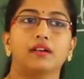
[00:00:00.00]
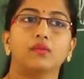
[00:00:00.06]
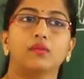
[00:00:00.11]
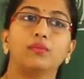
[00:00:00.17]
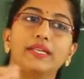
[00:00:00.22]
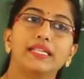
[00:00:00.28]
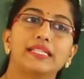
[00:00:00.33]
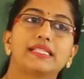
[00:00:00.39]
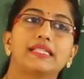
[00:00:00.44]

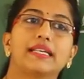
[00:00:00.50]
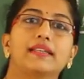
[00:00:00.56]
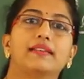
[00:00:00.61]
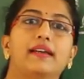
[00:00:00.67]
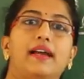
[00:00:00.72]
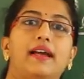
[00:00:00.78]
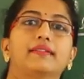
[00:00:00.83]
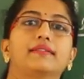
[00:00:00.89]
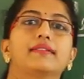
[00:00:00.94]
we see
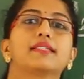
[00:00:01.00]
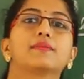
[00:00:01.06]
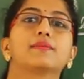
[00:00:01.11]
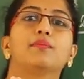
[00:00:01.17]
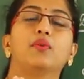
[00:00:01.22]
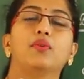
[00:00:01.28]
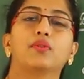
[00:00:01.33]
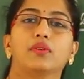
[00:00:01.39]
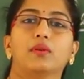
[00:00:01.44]
that the
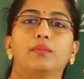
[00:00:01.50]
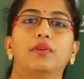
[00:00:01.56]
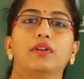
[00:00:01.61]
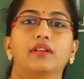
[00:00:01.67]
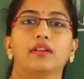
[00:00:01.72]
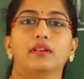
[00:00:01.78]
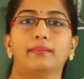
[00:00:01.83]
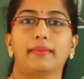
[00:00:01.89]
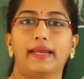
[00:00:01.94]

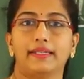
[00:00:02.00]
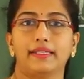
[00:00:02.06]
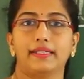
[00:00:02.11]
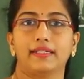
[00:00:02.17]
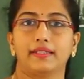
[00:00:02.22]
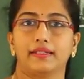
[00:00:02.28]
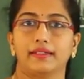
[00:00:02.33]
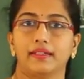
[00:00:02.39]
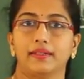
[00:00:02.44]
sporopollen
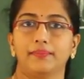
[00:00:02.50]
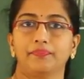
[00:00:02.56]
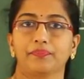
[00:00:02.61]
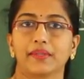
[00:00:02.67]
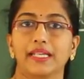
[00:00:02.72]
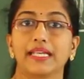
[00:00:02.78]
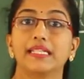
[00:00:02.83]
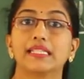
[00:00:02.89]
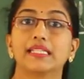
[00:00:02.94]
material
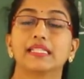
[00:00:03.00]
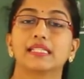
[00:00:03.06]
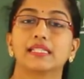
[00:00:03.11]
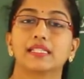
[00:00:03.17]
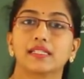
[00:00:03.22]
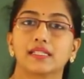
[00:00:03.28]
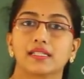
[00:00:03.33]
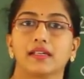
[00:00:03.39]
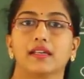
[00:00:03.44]
is
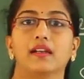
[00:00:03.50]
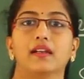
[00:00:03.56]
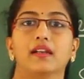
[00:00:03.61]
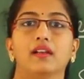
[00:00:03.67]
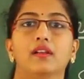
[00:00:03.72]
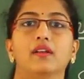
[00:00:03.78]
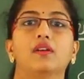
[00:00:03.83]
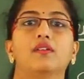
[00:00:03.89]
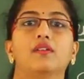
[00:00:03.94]
still